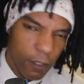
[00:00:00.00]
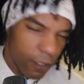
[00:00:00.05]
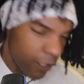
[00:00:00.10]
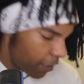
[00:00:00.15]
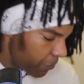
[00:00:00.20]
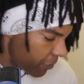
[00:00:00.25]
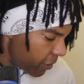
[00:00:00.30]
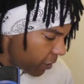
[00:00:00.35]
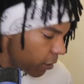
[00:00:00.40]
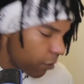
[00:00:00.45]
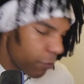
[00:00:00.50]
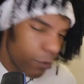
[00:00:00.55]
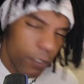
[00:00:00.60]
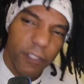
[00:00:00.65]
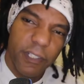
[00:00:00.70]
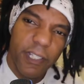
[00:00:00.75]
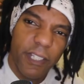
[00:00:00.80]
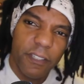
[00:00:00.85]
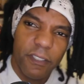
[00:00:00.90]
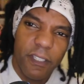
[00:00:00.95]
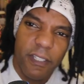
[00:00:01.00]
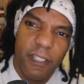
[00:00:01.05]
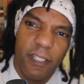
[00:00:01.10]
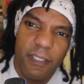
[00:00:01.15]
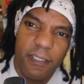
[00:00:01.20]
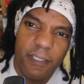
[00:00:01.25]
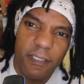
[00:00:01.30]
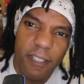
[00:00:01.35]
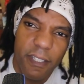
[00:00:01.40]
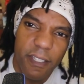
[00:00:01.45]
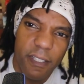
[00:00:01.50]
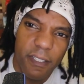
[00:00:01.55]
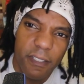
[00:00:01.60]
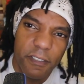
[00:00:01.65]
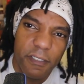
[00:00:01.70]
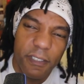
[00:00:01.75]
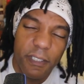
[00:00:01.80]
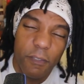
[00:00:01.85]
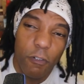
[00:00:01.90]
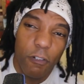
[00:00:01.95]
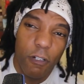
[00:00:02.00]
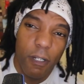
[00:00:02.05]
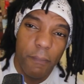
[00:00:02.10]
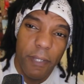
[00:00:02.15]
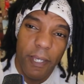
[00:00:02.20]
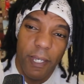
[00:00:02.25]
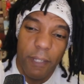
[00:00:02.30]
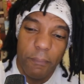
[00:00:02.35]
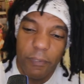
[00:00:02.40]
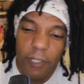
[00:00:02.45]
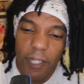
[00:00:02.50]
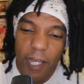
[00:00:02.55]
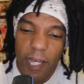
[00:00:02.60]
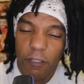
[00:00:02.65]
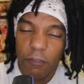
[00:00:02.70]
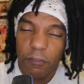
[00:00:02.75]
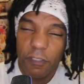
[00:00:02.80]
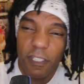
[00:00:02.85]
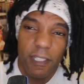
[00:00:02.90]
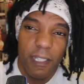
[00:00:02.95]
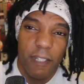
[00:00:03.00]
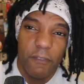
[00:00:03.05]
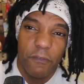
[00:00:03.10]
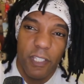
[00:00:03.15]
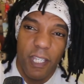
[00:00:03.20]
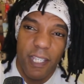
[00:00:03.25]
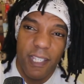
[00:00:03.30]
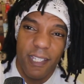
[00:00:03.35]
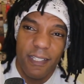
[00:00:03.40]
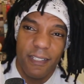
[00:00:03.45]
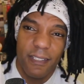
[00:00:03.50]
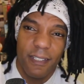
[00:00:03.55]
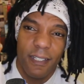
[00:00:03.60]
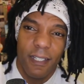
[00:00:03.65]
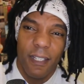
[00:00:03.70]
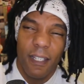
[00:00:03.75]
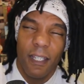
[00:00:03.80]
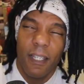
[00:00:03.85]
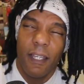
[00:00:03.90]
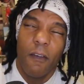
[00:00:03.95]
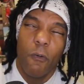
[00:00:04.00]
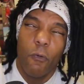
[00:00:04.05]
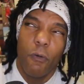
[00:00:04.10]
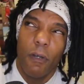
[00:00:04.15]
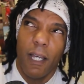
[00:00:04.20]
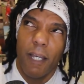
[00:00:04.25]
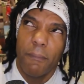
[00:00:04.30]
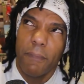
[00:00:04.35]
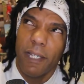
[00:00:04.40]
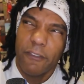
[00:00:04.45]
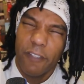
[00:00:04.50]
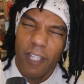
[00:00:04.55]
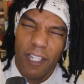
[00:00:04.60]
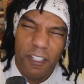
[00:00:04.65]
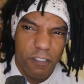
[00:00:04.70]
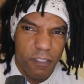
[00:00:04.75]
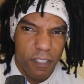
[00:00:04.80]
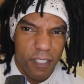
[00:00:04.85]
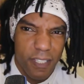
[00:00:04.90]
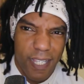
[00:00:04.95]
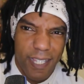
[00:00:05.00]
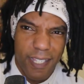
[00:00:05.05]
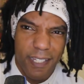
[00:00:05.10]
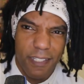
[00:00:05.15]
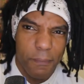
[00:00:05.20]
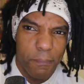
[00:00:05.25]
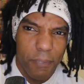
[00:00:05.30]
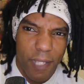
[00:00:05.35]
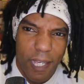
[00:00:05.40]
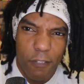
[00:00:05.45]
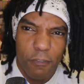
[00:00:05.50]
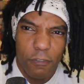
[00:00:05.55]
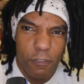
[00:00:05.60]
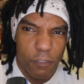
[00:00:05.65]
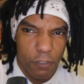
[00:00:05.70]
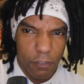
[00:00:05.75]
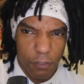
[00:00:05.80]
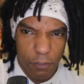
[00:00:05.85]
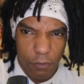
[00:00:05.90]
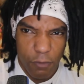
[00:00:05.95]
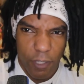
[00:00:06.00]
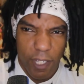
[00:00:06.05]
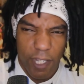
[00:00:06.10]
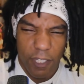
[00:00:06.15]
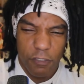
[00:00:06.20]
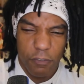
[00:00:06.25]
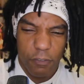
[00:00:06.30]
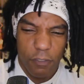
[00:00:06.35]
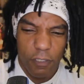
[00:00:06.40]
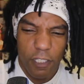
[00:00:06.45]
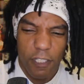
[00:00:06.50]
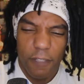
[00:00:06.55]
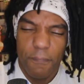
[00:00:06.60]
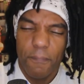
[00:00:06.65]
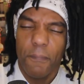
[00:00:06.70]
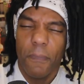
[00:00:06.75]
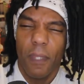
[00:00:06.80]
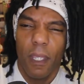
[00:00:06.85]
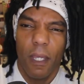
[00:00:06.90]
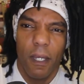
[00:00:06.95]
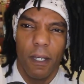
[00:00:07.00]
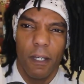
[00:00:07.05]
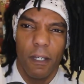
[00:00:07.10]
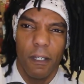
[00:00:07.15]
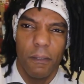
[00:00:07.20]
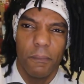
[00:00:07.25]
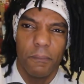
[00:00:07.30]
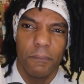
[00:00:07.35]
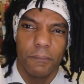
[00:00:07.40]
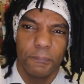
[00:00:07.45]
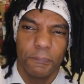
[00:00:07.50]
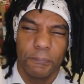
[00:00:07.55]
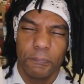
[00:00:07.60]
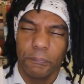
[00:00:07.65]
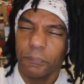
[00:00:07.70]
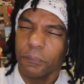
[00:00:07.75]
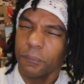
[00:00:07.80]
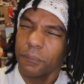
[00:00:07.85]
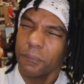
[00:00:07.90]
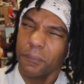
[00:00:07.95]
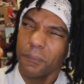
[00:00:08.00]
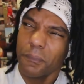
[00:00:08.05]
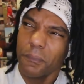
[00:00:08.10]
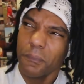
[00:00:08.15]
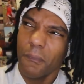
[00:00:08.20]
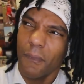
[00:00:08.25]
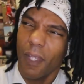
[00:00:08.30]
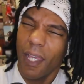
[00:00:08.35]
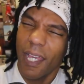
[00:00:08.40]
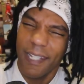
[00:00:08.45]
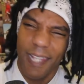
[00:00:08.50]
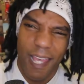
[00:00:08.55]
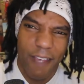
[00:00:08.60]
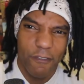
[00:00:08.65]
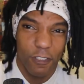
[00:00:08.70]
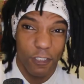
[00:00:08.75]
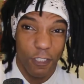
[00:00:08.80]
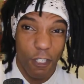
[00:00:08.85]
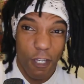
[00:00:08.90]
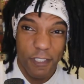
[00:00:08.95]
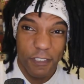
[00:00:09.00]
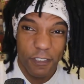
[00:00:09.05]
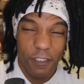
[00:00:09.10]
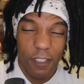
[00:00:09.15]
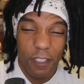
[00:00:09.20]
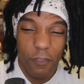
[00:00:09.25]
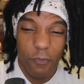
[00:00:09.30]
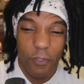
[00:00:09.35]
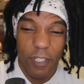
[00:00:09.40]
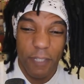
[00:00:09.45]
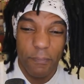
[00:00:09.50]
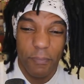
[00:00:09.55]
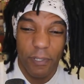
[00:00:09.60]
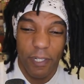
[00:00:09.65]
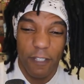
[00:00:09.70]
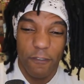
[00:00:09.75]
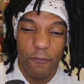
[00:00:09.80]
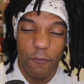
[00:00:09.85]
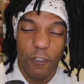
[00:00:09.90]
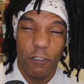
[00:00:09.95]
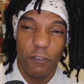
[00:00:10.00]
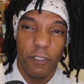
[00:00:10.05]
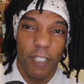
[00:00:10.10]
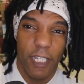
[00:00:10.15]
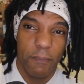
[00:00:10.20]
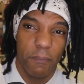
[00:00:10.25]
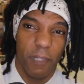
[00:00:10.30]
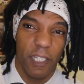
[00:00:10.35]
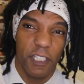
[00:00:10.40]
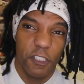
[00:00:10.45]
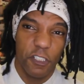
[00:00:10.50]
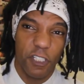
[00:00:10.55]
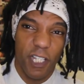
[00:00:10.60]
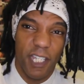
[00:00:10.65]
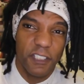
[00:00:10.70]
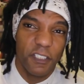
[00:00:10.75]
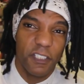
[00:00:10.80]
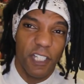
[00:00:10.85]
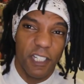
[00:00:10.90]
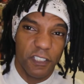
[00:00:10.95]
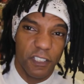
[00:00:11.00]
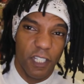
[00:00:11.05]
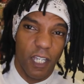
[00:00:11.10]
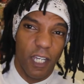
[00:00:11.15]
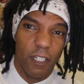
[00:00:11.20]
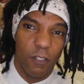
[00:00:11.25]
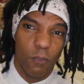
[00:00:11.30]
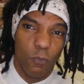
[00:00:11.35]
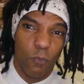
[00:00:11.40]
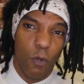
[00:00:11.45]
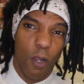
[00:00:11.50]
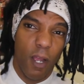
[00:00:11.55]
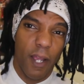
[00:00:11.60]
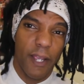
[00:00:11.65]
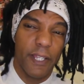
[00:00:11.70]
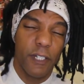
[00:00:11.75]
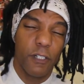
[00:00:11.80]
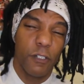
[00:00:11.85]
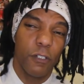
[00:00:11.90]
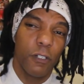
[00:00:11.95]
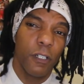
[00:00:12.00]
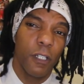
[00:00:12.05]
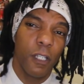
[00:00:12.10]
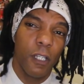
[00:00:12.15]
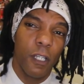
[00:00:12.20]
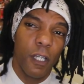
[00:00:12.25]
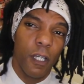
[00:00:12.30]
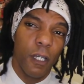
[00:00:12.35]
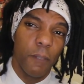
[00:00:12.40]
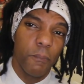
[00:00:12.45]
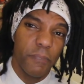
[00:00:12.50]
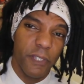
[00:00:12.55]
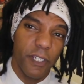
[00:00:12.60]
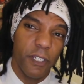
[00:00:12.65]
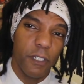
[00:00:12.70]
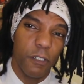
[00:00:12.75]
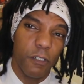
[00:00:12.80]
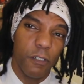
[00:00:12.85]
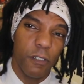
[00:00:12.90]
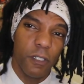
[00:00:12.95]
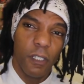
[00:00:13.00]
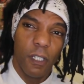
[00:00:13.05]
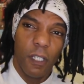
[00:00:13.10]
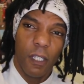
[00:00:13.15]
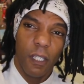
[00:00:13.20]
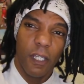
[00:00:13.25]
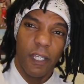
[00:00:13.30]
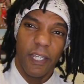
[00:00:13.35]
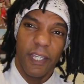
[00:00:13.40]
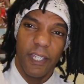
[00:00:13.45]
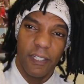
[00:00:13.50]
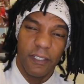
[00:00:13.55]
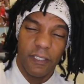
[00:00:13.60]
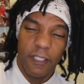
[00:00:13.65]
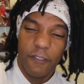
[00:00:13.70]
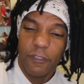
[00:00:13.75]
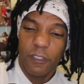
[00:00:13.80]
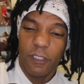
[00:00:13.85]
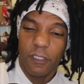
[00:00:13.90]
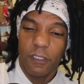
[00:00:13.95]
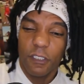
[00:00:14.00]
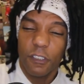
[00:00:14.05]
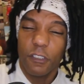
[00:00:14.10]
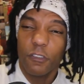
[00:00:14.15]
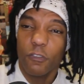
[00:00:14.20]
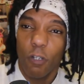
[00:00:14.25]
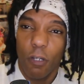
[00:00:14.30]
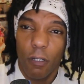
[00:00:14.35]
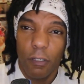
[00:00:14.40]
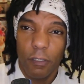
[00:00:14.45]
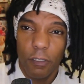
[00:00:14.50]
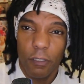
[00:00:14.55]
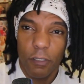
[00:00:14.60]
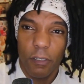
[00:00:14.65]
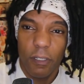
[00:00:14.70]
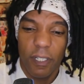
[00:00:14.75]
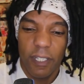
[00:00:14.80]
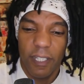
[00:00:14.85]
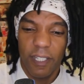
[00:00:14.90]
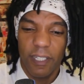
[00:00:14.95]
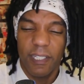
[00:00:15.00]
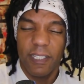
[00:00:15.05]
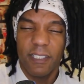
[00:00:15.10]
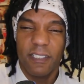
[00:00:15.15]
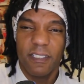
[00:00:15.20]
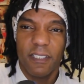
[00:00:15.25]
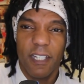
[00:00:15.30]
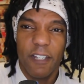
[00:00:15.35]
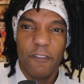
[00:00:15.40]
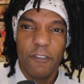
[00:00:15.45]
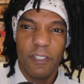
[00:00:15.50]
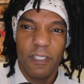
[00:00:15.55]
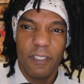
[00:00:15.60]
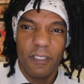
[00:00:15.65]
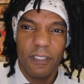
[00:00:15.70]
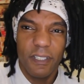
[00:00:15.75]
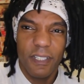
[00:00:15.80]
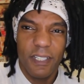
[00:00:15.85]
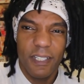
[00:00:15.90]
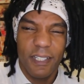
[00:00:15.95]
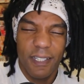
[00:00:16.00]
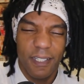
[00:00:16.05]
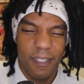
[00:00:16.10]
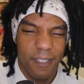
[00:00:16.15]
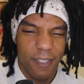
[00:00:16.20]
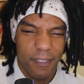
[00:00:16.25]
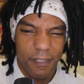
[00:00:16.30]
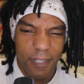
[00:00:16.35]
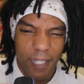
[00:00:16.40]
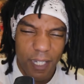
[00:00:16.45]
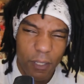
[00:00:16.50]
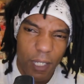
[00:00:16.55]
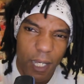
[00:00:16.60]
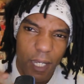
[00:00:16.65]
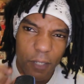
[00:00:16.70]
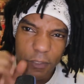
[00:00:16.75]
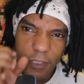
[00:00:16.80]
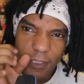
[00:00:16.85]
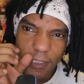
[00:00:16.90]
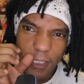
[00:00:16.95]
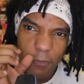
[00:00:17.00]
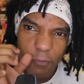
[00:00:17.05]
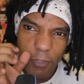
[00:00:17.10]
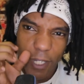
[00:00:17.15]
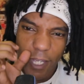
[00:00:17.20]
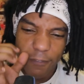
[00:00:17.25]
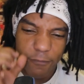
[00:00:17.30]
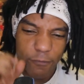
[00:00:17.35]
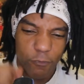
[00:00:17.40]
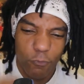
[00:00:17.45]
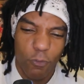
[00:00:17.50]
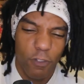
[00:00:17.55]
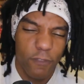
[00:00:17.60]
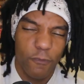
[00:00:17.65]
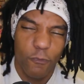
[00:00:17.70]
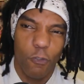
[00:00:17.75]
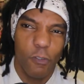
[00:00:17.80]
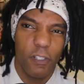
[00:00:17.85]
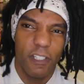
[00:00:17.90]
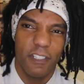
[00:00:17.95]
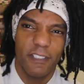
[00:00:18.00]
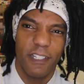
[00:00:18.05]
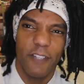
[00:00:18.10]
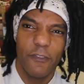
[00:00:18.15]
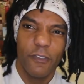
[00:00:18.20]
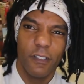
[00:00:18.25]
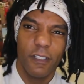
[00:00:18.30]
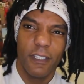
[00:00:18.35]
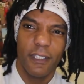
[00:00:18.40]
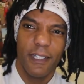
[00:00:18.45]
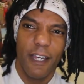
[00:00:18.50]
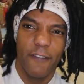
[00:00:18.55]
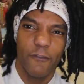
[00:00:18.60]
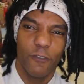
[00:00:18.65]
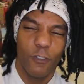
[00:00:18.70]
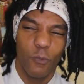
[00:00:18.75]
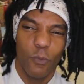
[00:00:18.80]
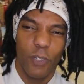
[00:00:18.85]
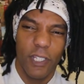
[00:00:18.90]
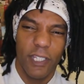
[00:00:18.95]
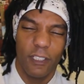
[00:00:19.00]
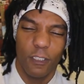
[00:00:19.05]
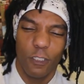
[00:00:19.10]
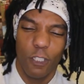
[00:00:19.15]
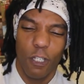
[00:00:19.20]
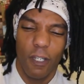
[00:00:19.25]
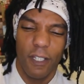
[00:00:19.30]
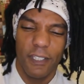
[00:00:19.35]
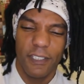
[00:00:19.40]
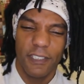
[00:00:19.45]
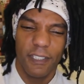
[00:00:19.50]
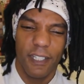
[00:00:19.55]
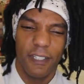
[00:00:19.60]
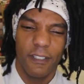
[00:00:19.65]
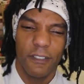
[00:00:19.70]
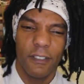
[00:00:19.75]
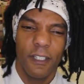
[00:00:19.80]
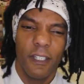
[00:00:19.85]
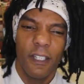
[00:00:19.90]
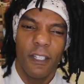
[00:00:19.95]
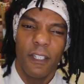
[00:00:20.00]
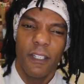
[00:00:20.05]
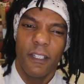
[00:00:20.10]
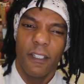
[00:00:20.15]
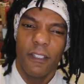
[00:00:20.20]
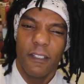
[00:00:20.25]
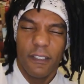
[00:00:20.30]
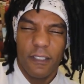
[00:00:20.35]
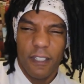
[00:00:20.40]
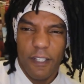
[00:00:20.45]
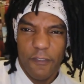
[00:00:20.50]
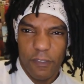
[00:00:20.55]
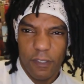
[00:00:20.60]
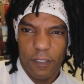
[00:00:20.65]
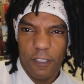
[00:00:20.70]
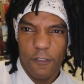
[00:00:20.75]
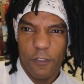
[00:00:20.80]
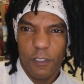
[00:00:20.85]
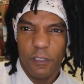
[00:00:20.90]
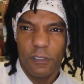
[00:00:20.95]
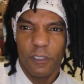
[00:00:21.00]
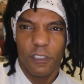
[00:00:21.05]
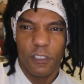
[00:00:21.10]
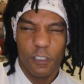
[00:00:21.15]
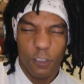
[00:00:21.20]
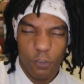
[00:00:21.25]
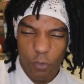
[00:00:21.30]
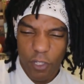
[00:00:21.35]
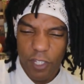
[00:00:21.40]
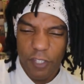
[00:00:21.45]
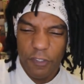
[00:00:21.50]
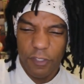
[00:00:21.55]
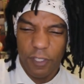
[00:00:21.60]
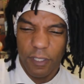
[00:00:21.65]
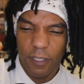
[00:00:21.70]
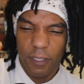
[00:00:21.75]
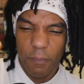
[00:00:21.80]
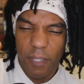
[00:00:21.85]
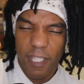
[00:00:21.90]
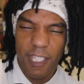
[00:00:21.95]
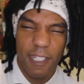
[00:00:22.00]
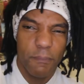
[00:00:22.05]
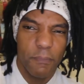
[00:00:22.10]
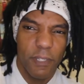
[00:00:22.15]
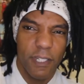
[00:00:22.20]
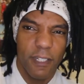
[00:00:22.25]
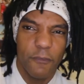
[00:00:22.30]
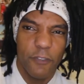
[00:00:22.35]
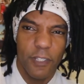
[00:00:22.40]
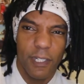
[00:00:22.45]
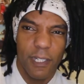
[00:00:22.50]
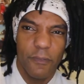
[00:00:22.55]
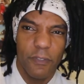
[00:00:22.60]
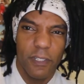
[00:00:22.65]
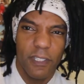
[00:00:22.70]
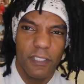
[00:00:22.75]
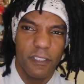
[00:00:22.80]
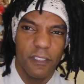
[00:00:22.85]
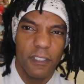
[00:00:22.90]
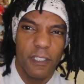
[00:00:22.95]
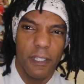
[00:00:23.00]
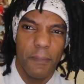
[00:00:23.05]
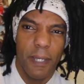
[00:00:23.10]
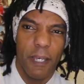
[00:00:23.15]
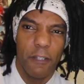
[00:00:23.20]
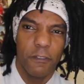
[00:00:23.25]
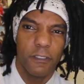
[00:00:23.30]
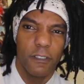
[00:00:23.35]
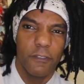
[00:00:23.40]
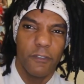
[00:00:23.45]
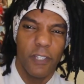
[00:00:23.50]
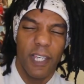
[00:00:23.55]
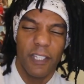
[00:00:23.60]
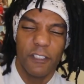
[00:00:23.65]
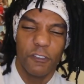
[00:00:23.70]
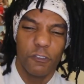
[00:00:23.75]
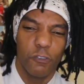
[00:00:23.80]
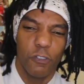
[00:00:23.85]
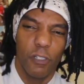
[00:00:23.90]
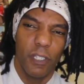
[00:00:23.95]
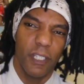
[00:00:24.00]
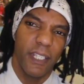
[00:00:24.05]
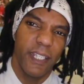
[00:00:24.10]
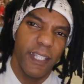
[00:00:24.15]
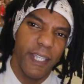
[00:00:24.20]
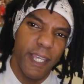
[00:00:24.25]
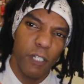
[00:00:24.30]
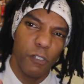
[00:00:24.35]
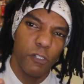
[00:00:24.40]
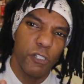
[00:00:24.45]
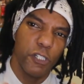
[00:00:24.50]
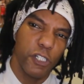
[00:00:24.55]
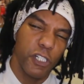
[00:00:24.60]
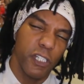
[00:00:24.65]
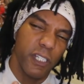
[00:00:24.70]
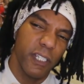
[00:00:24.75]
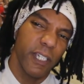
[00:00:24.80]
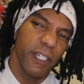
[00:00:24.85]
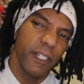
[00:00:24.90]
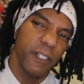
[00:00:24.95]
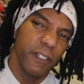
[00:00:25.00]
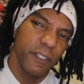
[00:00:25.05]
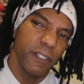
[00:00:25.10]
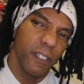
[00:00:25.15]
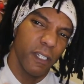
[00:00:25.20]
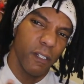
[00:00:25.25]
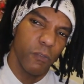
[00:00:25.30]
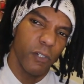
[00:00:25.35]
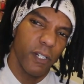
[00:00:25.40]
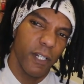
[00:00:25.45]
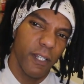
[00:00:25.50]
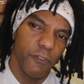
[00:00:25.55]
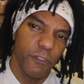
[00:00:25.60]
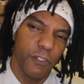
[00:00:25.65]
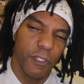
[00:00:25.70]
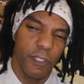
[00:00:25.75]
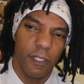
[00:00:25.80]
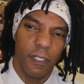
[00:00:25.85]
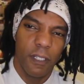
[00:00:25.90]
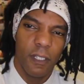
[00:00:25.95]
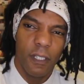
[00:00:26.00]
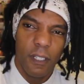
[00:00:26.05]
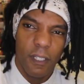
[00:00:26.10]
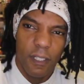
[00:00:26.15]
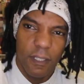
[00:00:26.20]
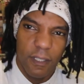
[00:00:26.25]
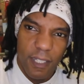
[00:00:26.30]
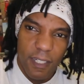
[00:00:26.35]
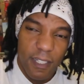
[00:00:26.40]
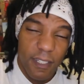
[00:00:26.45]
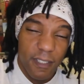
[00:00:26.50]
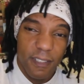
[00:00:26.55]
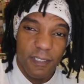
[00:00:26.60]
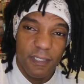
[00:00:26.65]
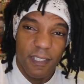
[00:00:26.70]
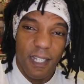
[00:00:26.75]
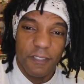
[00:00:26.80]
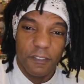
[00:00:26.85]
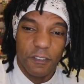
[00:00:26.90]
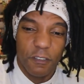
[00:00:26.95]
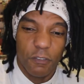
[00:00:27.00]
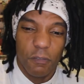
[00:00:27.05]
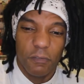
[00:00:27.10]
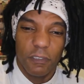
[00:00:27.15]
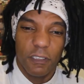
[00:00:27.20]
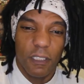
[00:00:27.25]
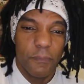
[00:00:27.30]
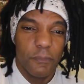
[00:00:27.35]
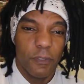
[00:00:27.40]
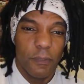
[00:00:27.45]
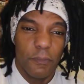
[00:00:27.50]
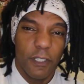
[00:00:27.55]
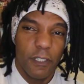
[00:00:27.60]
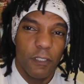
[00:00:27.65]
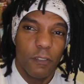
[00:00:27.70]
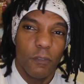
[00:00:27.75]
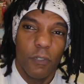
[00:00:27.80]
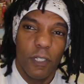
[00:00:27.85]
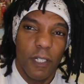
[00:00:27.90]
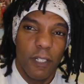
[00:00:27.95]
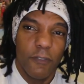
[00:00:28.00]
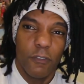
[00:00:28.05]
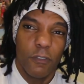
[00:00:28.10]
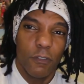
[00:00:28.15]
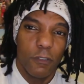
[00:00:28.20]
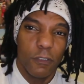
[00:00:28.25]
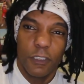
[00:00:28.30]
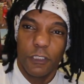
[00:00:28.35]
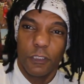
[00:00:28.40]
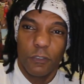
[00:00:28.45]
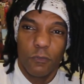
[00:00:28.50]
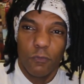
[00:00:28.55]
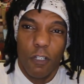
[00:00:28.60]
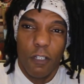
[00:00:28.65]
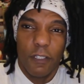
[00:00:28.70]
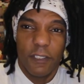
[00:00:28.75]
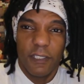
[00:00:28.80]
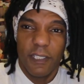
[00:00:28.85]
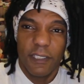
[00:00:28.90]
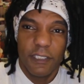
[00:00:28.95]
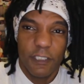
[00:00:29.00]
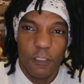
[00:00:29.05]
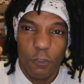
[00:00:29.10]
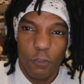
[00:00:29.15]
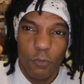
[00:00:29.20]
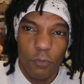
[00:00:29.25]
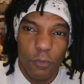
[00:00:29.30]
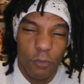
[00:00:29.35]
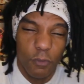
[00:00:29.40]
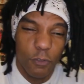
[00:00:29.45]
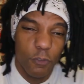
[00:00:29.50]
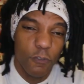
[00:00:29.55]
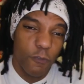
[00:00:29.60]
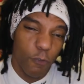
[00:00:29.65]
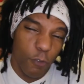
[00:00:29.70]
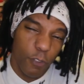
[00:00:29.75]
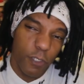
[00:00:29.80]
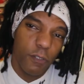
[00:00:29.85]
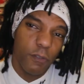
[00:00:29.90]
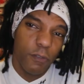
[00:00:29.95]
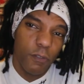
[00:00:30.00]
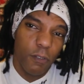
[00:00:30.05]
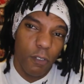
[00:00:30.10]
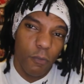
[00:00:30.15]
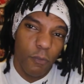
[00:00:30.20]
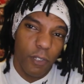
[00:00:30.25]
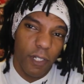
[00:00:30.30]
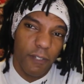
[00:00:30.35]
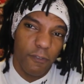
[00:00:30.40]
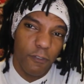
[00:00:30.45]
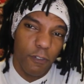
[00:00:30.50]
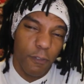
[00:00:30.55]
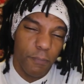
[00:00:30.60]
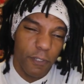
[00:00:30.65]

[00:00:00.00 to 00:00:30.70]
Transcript: I'm going to go on that thing in a second and see where I'm at, but I don't think I've gained, well, I might have actually gained a pound or two, actually. I haven't lost any weight, but I feel like my chest has gotten wider, bigger, and definitely stronger. And it's definitely, I would say Rad140 is definitely not for weight loss. I definitely feel the strength, and the main benefit of it is the amount of extra energy and whatever that any testosterone supplement or whatever, or just raw testo will do for you or whatever.